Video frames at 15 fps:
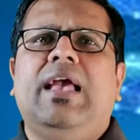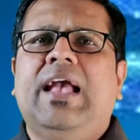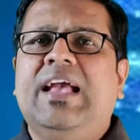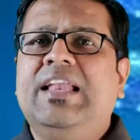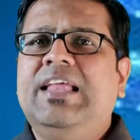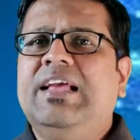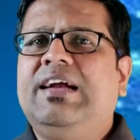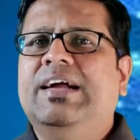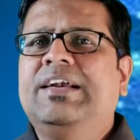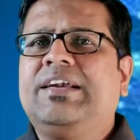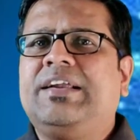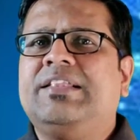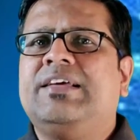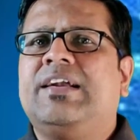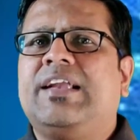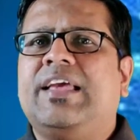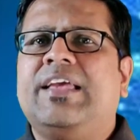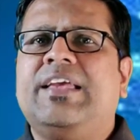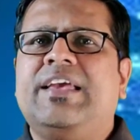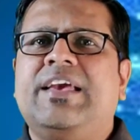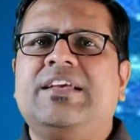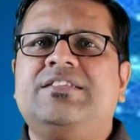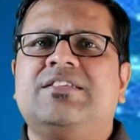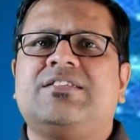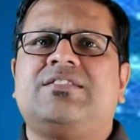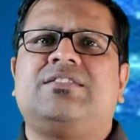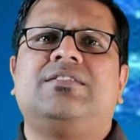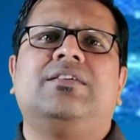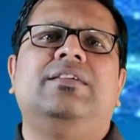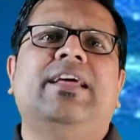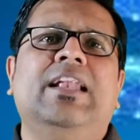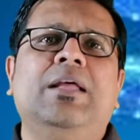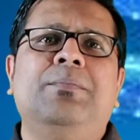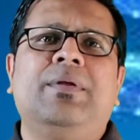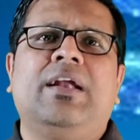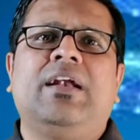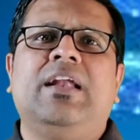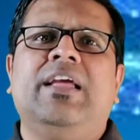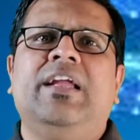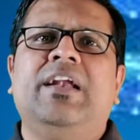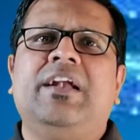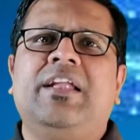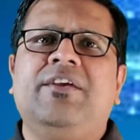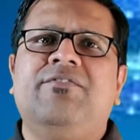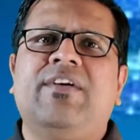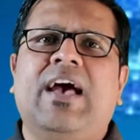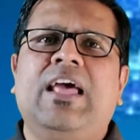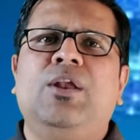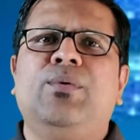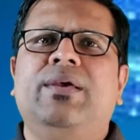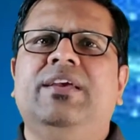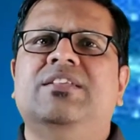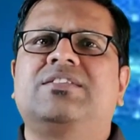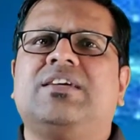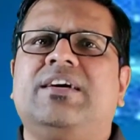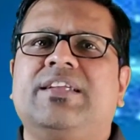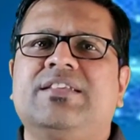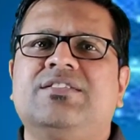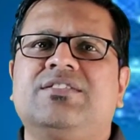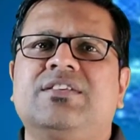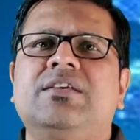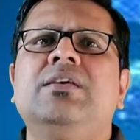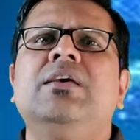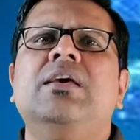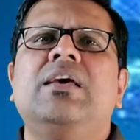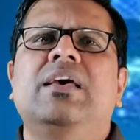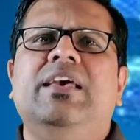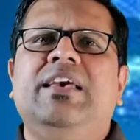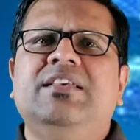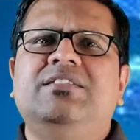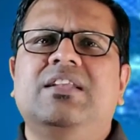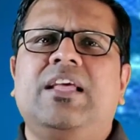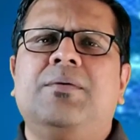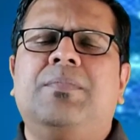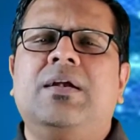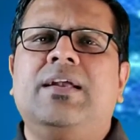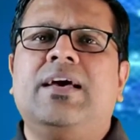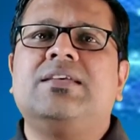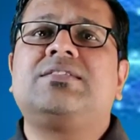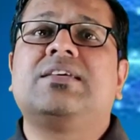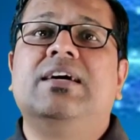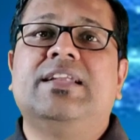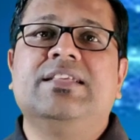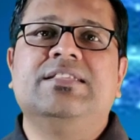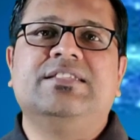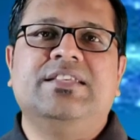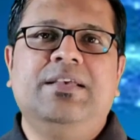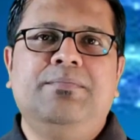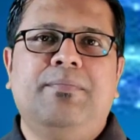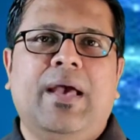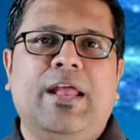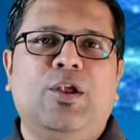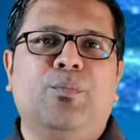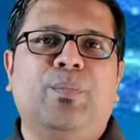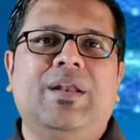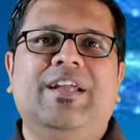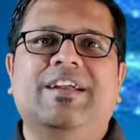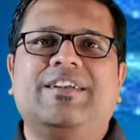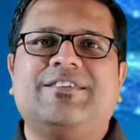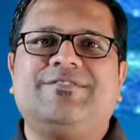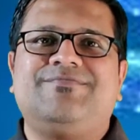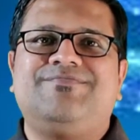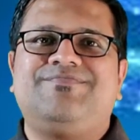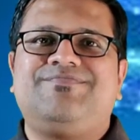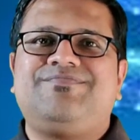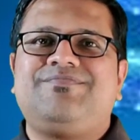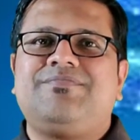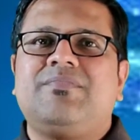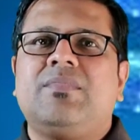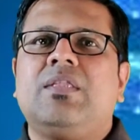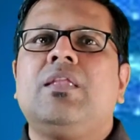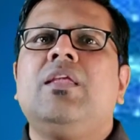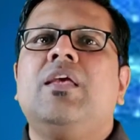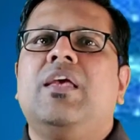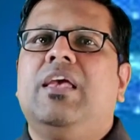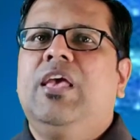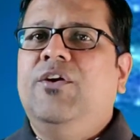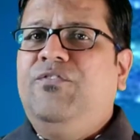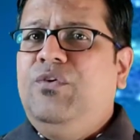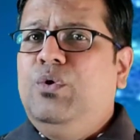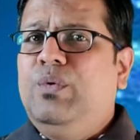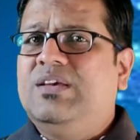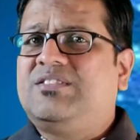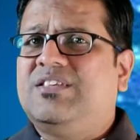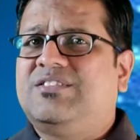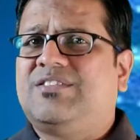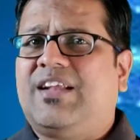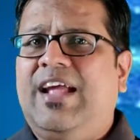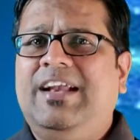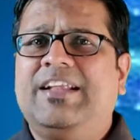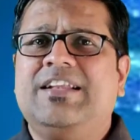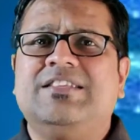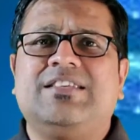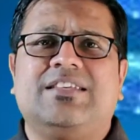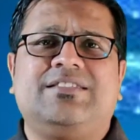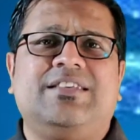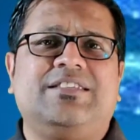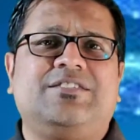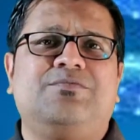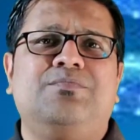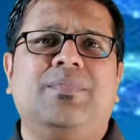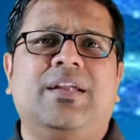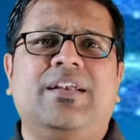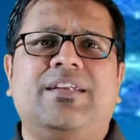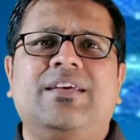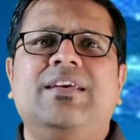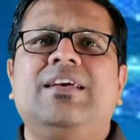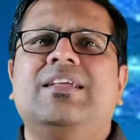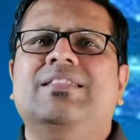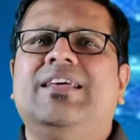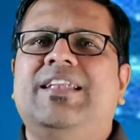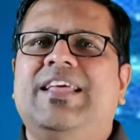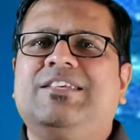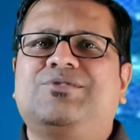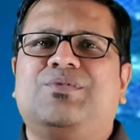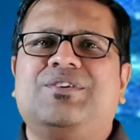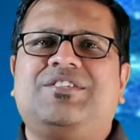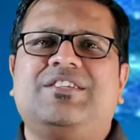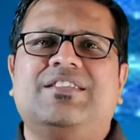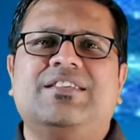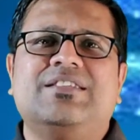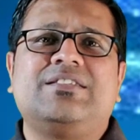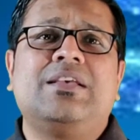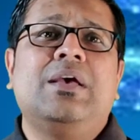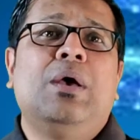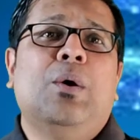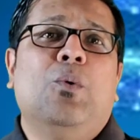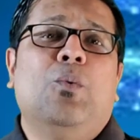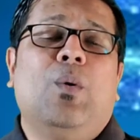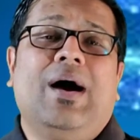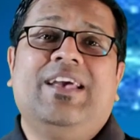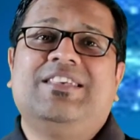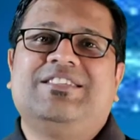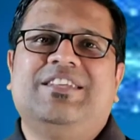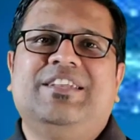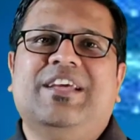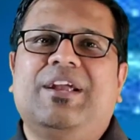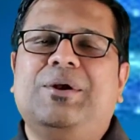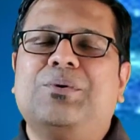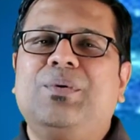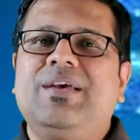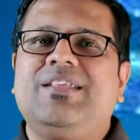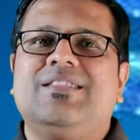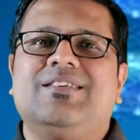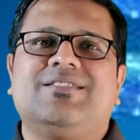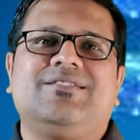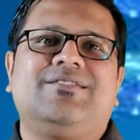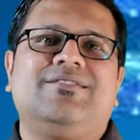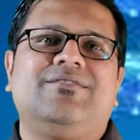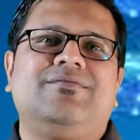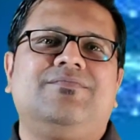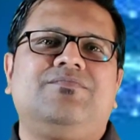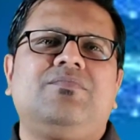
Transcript: Any country that engages deliberately in devaluing its currency is labeled as currency manipulator. If US is right in its assessment, the next question is, why is India doing this?